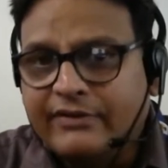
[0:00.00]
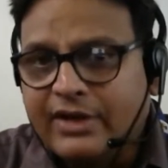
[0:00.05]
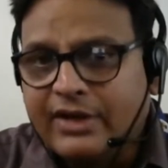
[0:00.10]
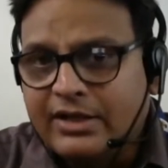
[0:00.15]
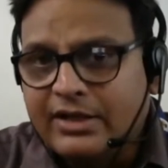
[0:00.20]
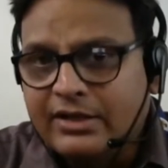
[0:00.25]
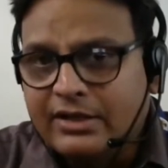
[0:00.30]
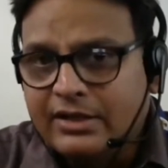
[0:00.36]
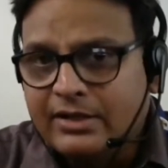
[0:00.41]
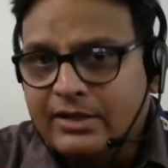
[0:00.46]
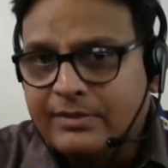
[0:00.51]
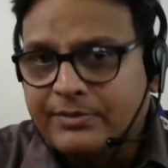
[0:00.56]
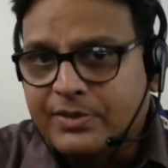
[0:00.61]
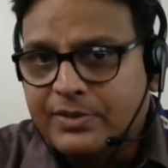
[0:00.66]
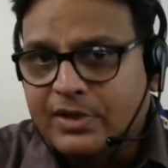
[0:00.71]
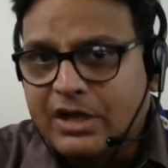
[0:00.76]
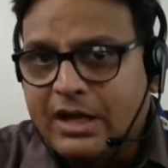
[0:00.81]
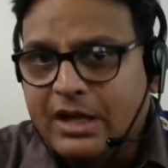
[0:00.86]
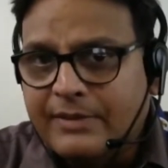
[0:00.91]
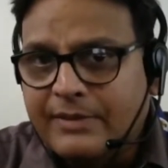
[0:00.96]
hour
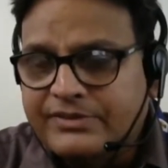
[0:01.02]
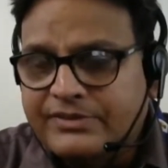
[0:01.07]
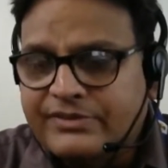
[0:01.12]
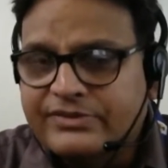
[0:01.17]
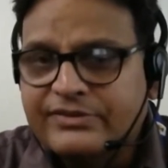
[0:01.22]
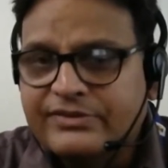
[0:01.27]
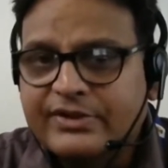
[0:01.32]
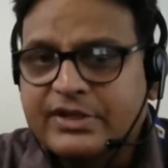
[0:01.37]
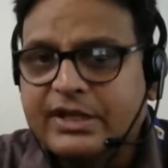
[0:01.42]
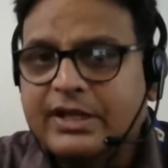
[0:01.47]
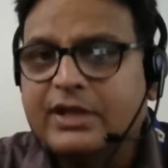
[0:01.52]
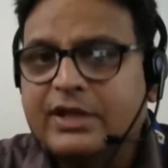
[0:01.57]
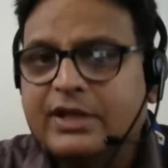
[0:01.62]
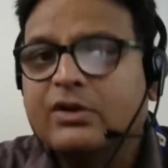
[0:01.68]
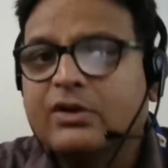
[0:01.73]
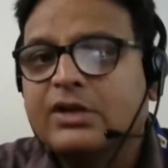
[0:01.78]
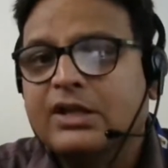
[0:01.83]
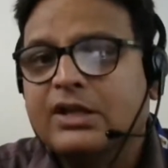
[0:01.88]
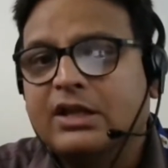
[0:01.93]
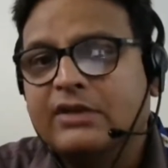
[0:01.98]
programs which were running
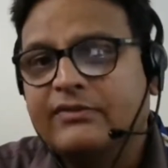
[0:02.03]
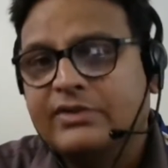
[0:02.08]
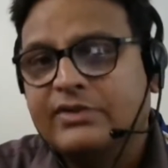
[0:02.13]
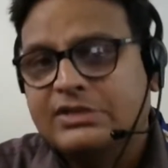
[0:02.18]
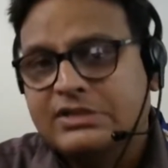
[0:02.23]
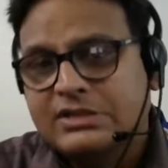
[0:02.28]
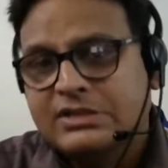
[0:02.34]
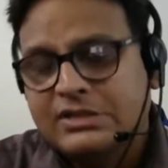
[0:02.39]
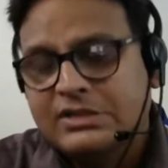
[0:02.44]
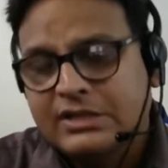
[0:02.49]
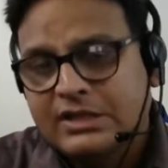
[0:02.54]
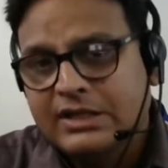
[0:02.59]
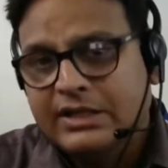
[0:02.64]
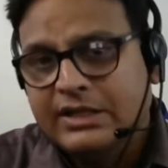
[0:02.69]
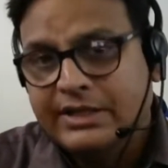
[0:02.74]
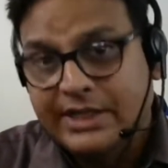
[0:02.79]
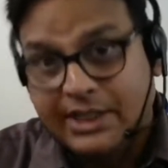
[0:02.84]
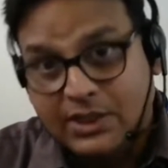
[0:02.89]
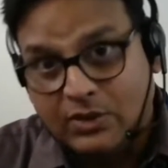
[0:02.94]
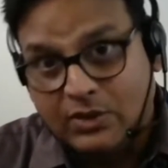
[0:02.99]
on television
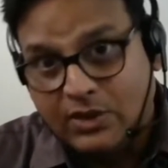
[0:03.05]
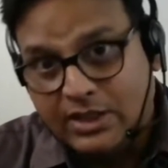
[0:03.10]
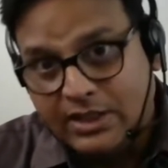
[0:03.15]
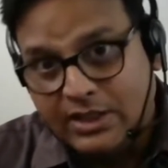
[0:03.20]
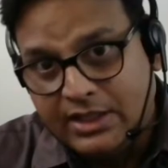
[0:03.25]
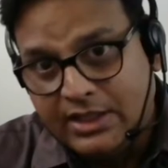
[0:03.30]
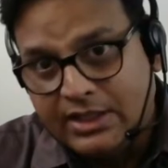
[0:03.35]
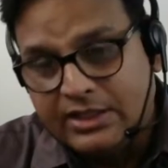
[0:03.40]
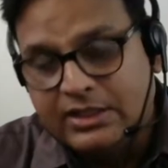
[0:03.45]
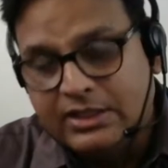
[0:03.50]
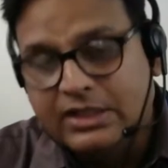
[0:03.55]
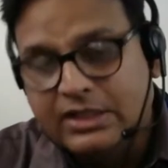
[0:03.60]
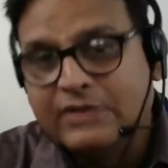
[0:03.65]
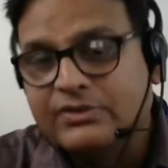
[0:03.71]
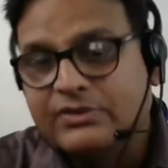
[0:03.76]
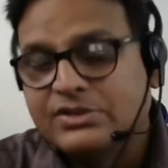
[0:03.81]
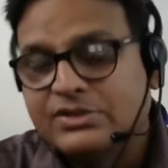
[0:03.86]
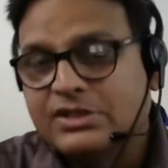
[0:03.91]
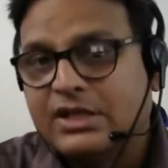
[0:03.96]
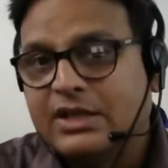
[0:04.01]
regularly. It
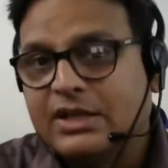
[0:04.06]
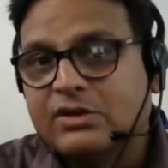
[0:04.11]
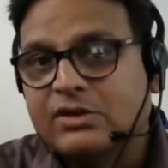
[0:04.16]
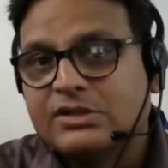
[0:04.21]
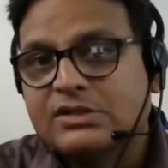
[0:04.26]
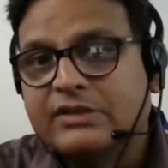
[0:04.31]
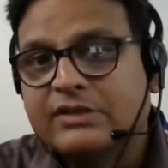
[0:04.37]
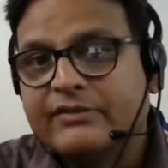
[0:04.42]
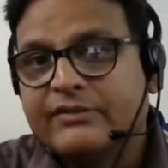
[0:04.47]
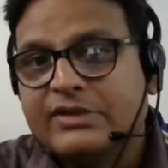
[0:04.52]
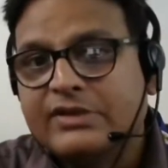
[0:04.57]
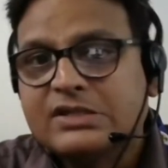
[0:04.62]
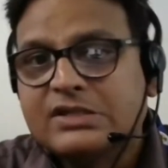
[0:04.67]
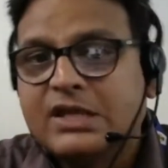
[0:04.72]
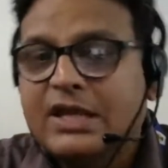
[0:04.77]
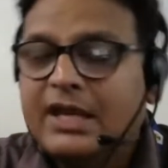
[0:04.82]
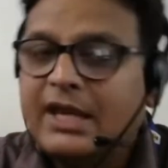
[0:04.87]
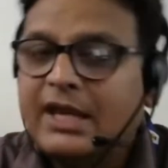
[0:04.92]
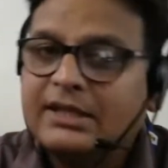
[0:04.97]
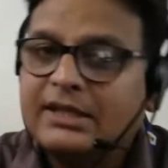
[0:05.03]
was a regular service,
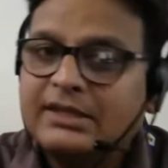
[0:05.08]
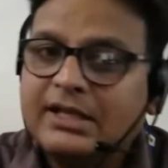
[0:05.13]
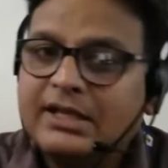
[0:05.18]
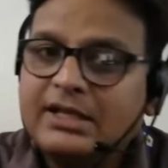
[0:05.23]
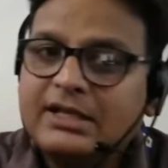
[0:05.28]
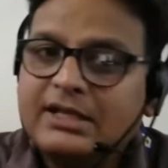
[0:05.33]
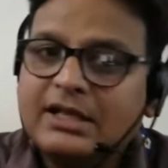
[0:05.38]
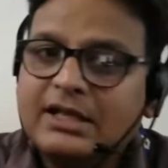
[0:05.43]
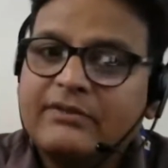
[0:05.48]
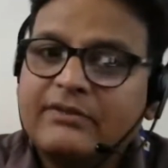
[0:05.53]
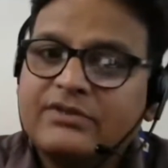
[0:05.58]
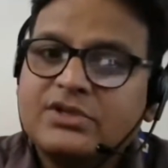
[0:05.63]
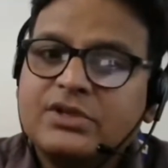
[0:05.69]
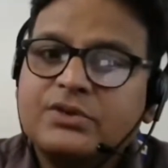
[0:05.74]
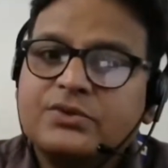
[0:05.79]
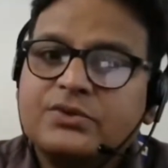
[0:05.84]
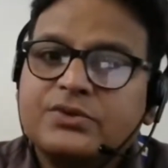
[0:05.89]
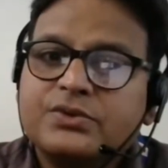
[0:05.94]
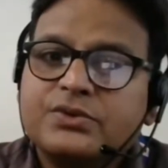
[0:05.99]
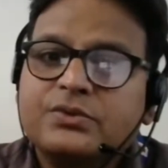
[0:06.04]
and then television
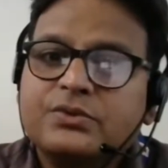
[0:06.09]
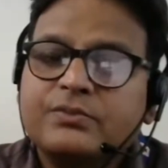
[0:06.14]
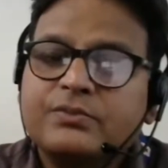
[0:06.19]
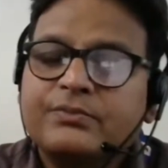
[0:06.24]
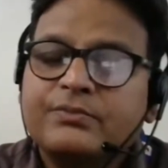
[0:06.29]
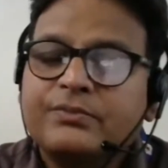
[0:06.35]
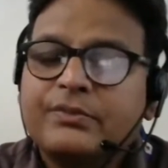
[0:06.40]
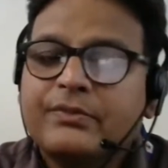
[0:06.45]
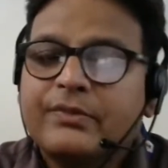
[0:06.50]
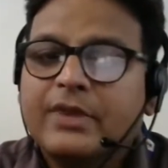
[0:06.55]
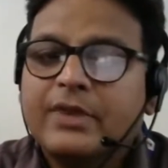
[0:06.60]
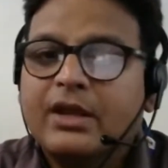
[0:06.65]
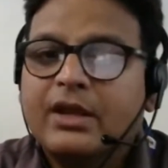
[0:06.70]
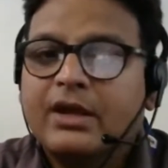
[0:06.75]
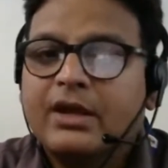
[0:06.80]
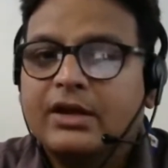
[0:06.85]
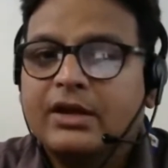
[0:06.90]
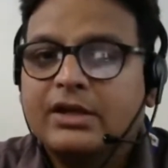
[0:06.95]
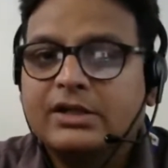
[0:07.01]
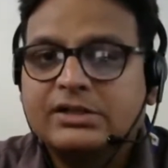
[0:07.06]
used to
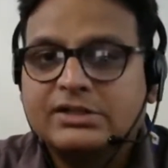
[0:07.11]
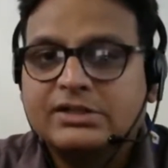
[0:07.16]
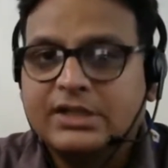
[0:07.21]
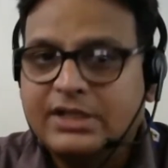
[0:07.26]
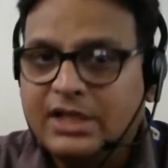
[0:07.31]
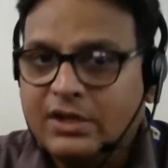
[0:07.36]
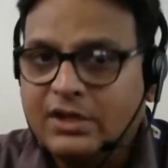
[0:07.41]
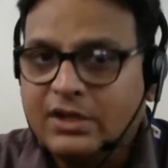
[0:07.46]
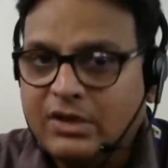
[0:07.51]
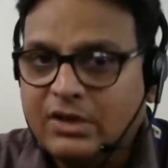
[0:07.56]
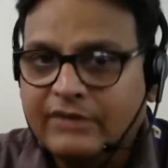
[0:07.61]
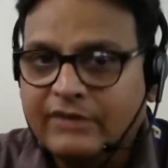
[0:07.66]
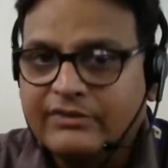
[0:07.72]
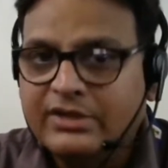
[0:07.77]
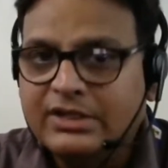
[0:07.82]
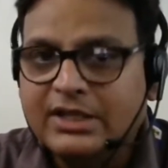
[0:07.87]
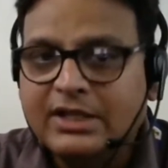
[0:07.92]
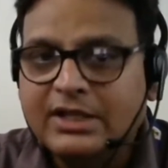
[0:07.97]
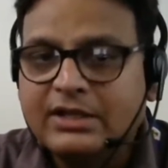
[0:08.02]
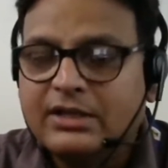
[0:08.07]
shut down after
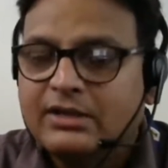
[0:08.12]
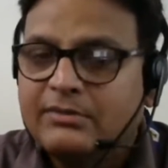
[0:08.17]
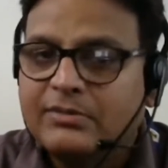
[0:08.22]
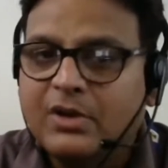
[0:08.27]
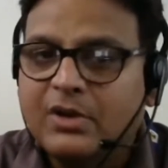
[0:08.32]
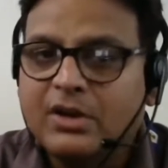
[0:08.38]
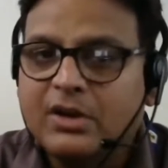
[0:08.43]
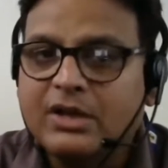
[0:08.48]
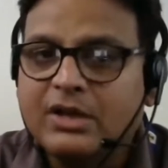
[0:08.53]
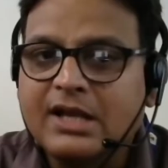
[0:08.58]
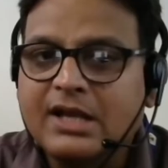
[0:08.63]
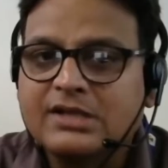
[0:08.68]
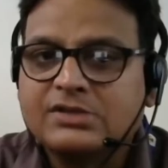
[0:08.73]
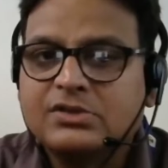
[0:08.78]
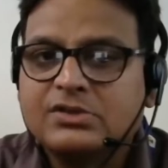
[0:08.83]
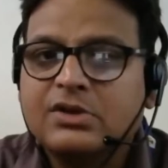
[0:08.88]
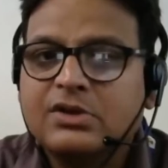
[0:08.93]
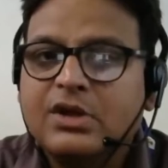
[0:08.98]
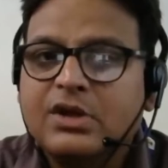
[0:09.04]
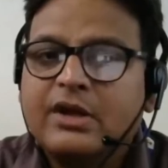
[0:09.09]
that broadcast.
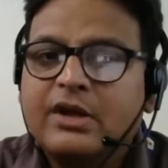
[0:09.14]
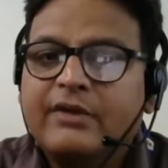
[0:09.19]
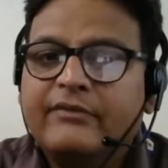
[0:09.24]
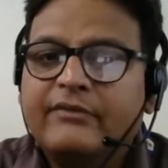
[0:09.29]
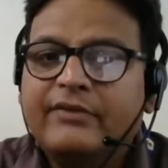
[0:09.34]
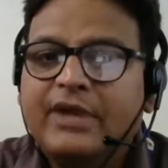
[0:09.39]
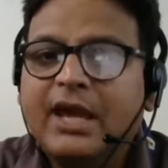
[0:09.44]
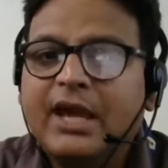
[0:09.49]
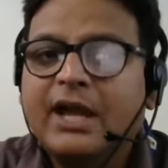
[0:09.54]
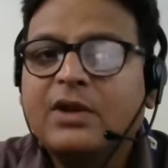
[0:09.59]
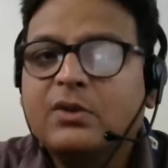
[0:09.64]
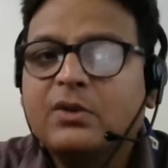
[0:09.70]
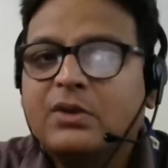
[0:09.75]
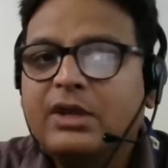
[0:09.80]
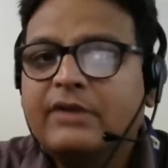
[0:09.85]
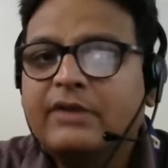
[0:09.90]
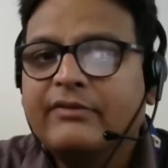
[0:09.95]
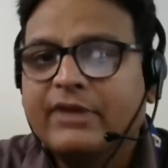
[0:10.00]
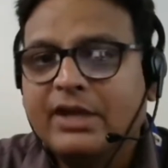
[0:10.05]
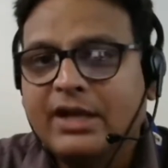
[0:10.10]
So we had
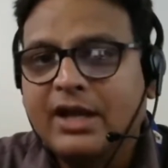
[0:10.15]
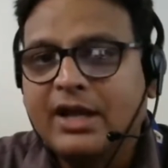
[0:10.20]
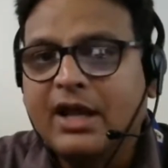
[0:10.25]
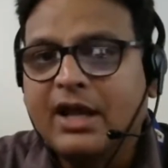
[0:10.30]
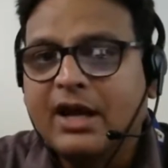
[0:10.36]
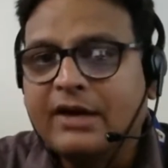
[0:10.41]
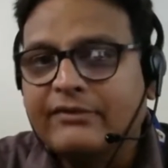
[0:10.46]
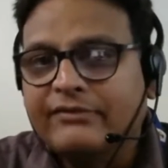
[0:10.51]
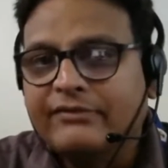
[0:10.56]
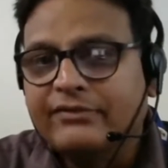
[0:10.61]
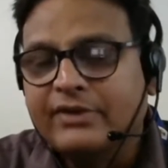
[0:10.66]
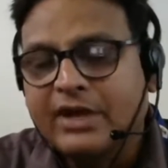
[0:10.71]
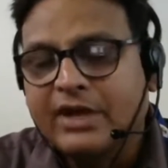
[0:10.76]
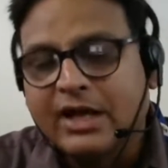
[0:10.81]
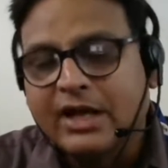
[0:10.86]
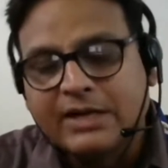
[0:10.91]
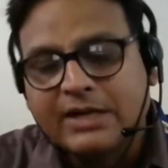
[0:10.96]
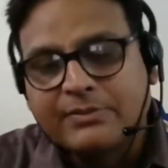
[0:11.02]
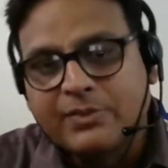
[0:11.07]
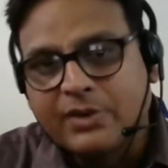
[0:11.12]
only 1.5
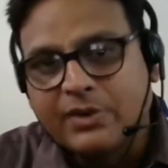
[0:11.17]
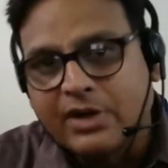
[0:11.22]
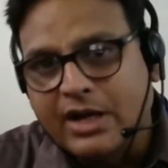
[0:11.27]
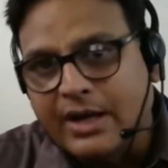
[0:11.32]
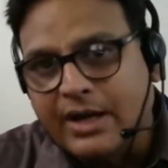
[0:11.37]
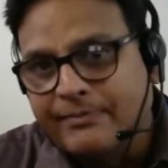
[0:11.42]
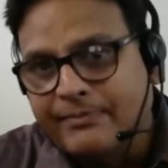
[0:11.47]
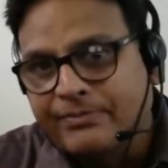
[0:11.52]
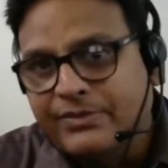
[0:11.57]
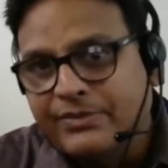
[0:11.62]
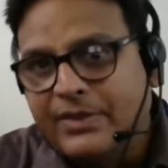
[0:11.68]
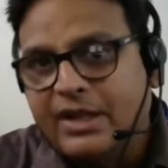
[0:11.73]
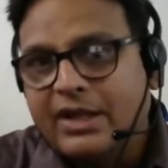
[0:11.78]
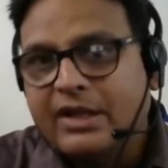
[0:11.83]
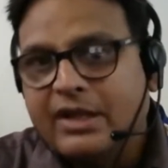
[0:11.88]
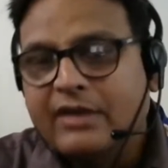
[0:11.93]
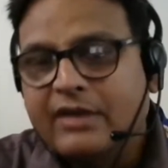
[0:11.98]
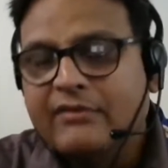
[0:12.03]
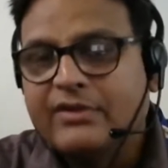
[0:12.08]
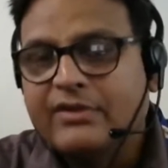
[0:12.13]
hour program
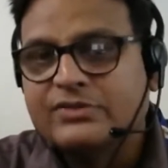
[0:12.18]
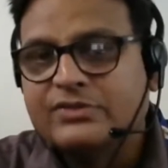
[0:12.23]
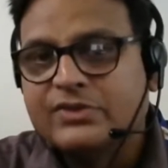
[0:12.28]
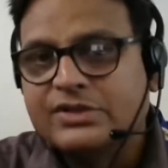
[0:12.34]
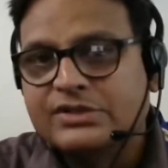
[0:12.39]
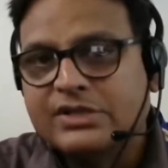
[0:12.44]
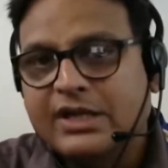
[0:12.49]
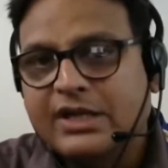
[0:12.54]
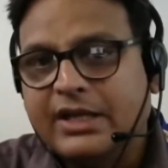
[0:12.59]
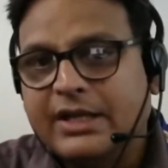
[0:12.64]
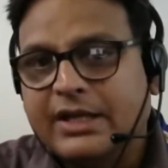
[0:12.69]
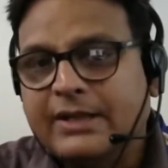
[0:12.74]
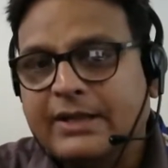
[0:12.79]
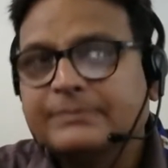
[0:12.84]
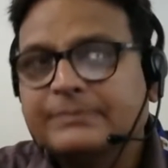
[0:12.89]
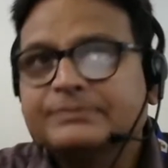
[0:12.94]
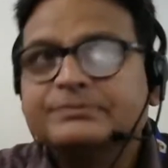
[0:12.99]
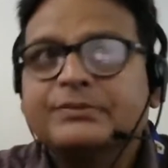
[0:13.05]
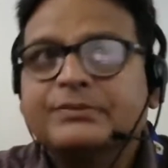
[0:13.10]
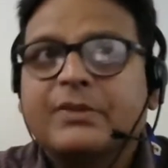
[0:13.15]
which was running,
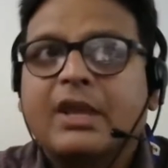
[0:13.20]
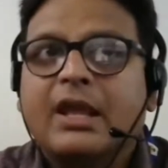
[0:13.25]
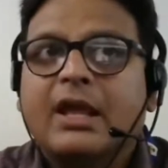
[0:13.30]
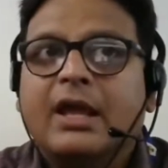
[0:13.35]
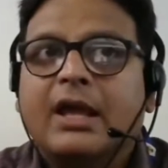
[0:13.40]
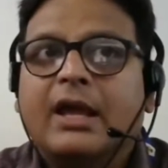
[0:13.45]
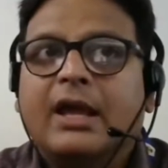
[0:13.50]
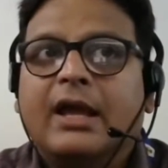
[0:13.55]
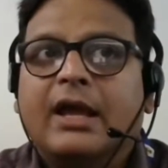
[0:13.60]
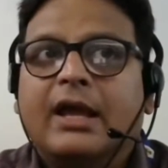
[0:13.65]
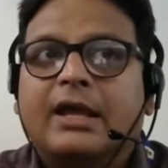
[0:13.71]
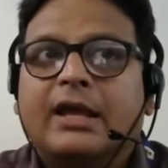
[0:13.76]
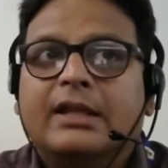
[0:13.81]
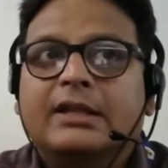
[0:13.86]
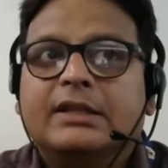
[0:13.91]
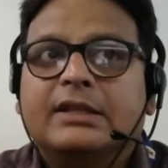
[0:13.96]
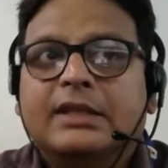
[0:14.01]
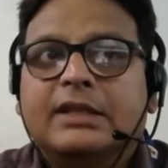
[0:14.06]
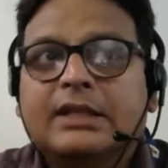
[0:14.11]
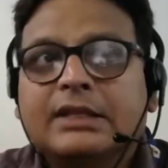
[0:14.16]

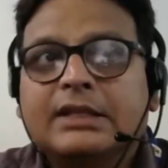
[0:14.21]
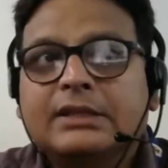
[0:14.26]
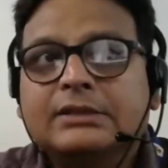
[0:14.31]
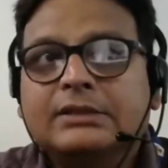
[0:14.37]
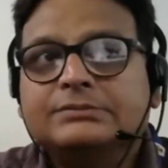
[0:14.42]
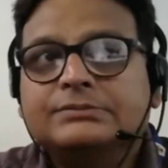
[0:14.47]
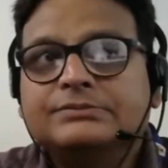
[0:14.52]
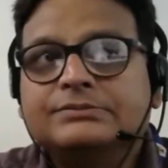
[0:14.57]
and then